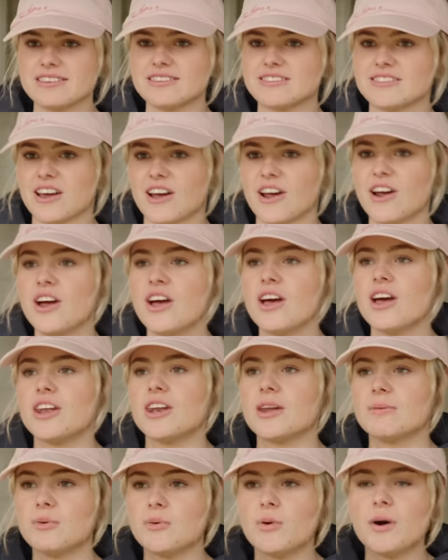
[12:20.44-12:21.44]
So
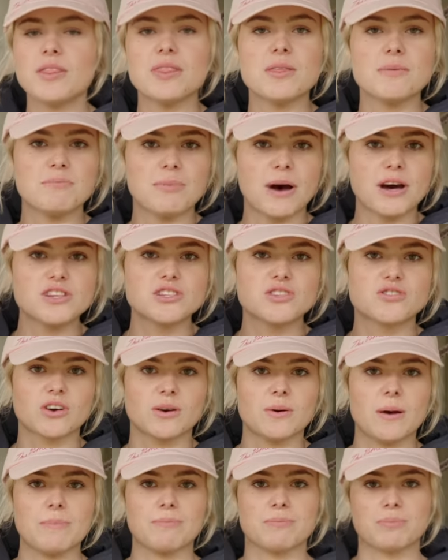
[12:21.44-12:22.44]
number one, the mud
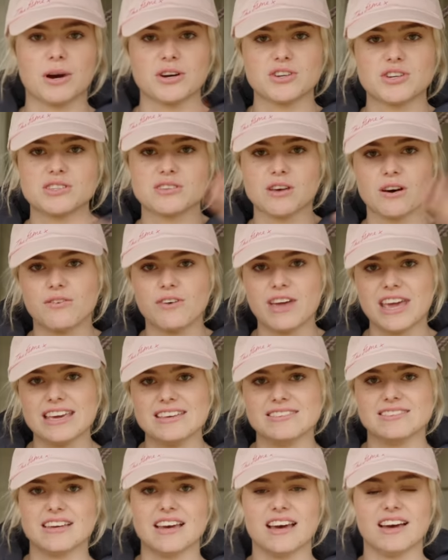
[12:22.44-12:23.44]
brushes off
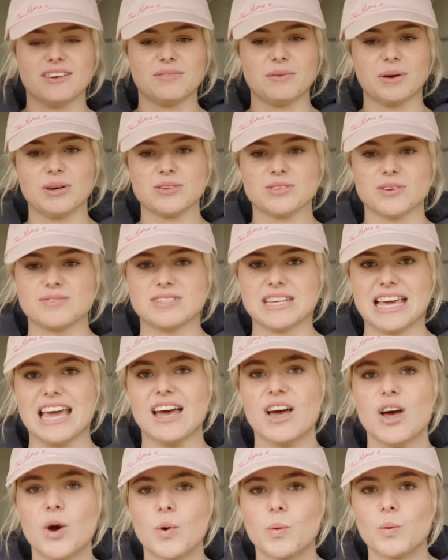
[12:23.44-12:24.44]
easier because
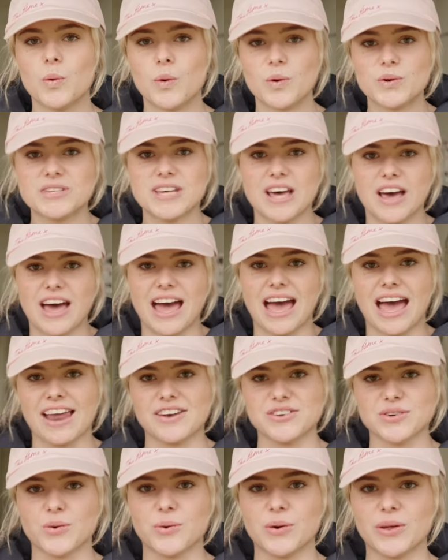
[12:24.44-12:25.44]
obviously water
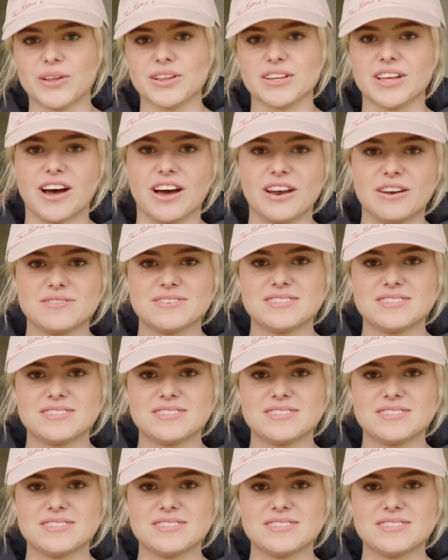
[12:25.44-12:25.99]
and oil kind of